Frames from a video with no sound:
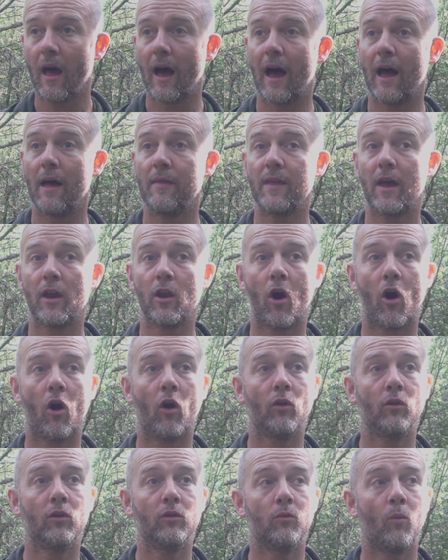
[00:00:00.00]
And then
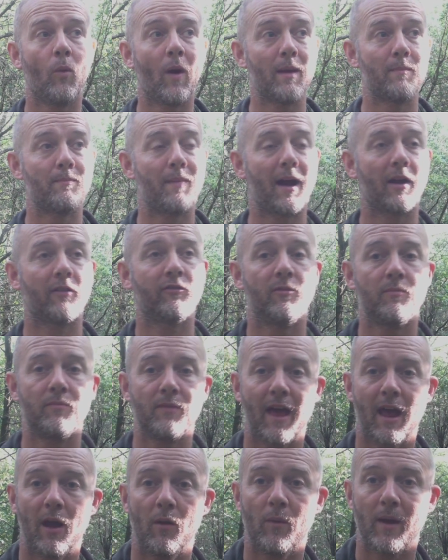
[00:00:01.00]
on the way back from
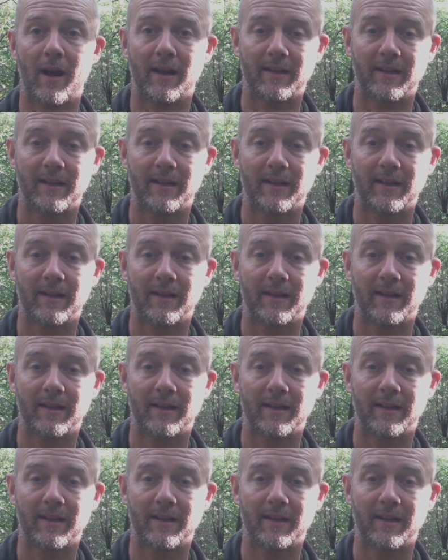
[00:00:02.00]
there, we